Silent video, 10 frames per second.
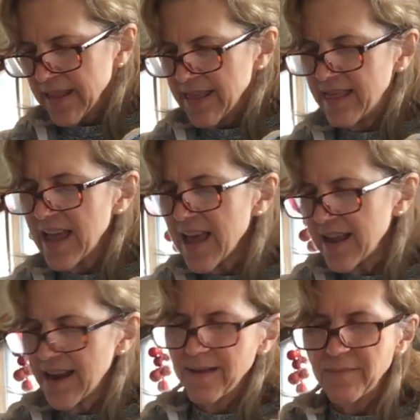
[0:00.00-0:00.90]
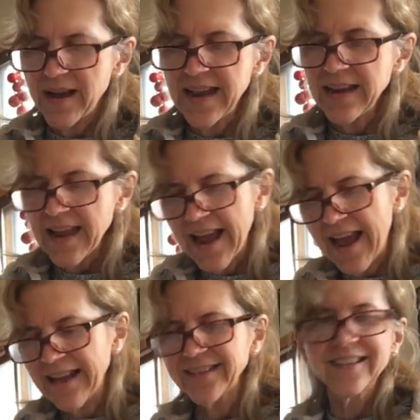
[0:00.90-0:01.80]
Then I might
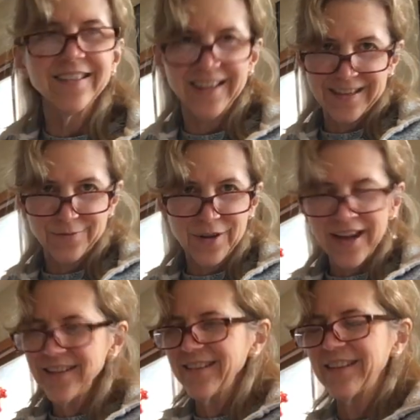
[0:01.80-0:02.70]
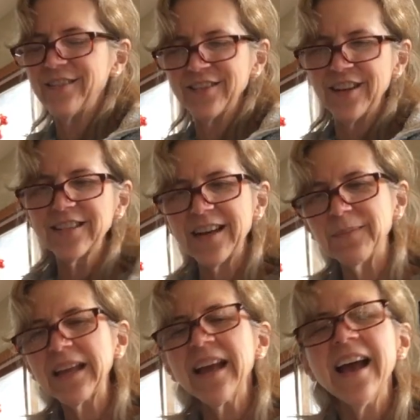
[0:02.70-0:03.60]
ask, guess what? You saw it
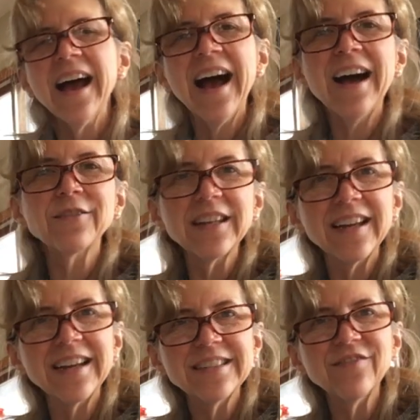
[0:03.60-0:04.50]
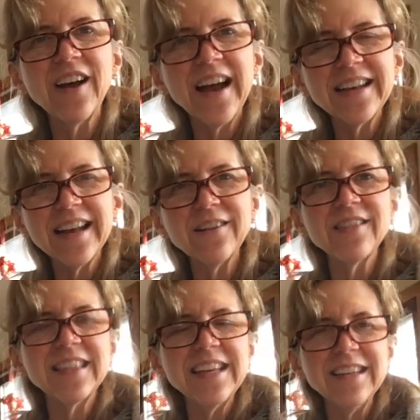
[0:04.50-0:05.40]
coming. How can I divide
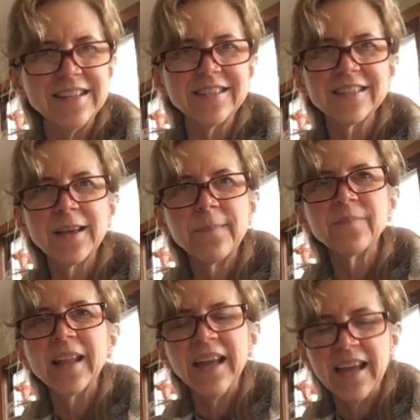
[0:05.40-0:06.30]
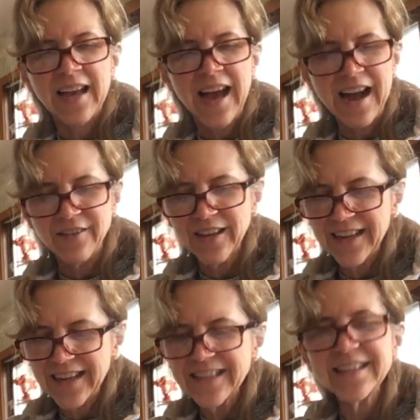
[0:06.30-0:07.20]
now these? How
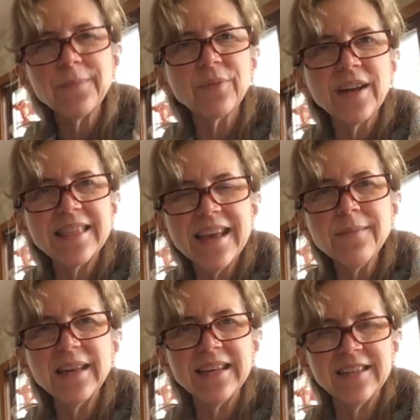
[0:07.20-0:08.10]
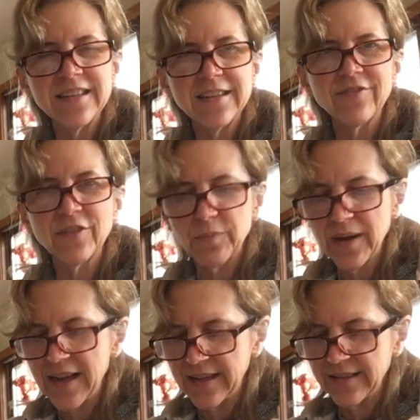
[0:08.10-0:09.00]
can I separate them into different
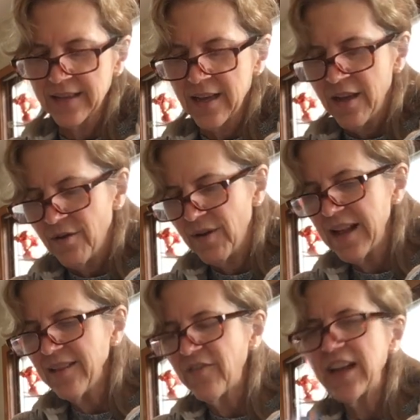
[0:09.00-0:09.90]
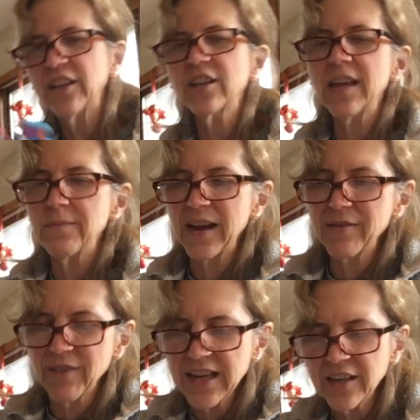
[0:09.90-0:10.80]
piles? Well, if I look at my
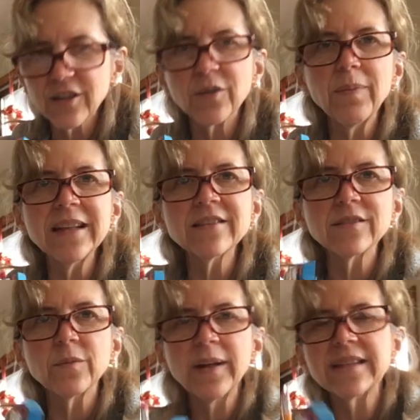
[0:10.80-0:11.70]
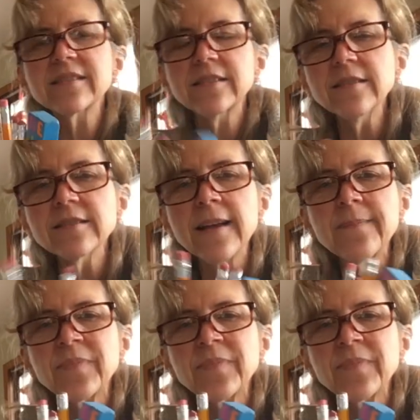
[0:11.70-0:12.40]
regular pencils,